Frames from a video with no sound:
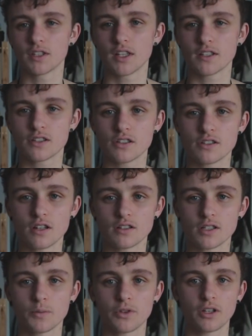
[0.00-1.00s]
that's just
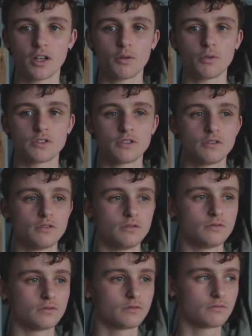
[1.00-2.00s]
not something I want to
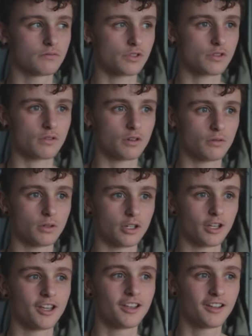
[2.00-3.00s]
do straight away.